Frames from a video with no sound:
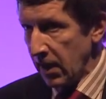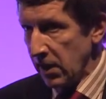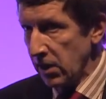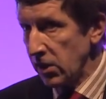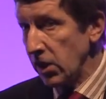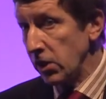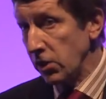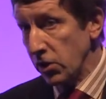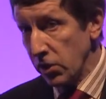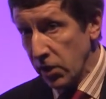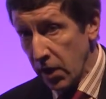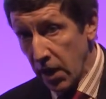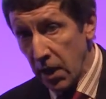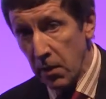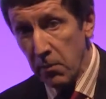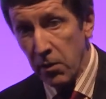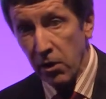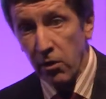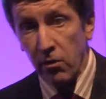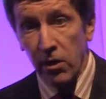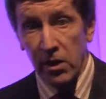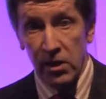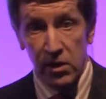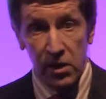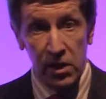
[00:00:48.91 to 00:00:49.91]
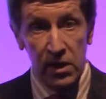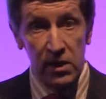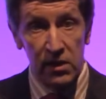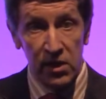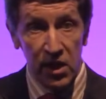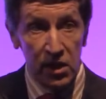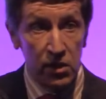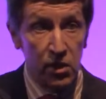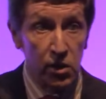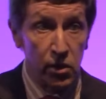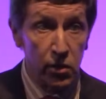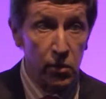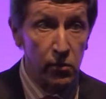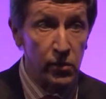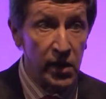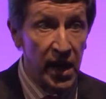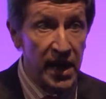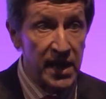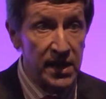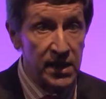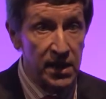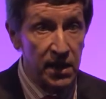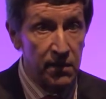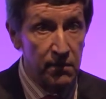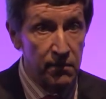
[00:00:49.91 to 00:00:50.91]
digital immigrant, digital
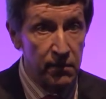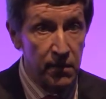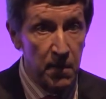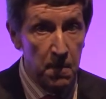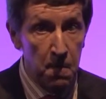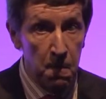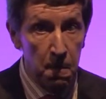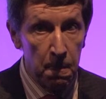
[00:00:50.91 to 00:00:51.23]
native.